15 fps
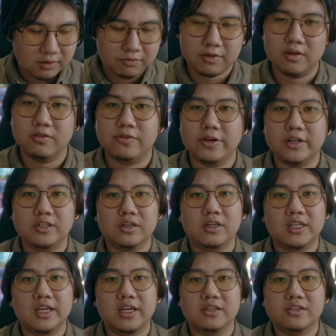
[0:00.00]
feel free to
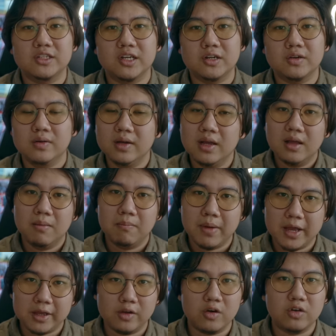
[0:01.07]
click or so
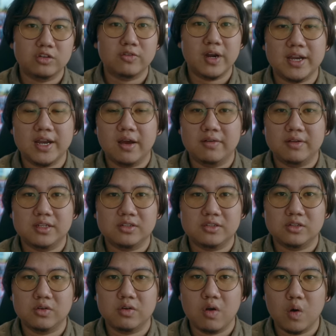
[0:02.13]
my goals now are
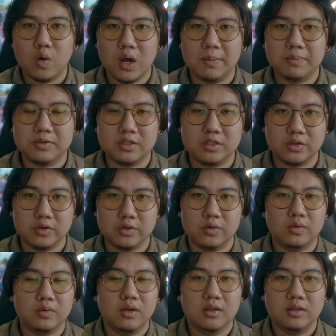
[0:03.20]
just to go up
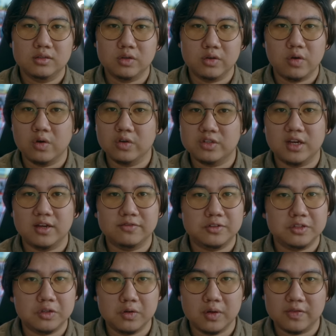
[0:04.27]
to to goes up
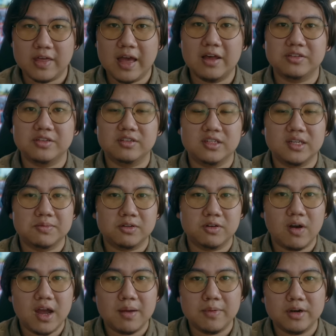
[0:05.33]
to a thousand
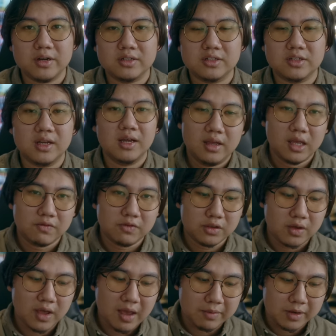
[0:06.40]
subscribers. If
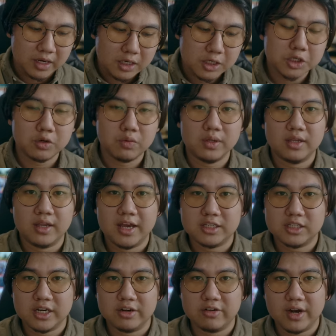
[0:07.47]
you have an issue with
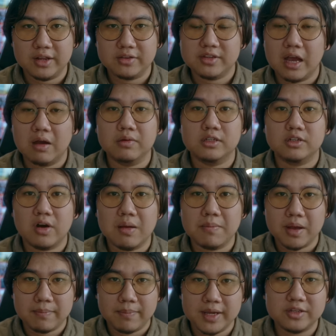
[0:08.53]
X100S, I will try
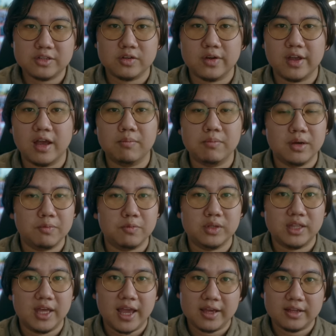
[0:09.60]
my best to come up
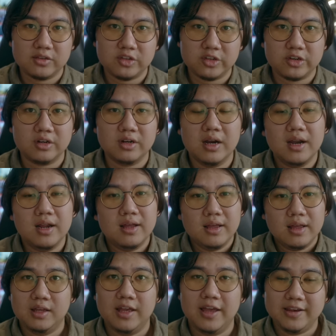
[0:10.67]
with the answer.
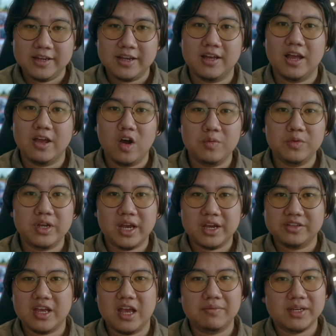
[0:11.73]
And yeah, I hope you
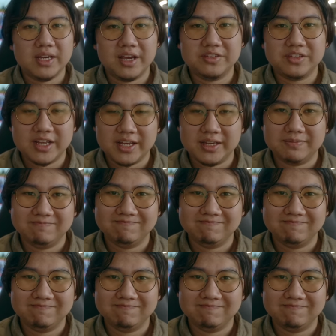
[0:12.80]
guys have a nice day.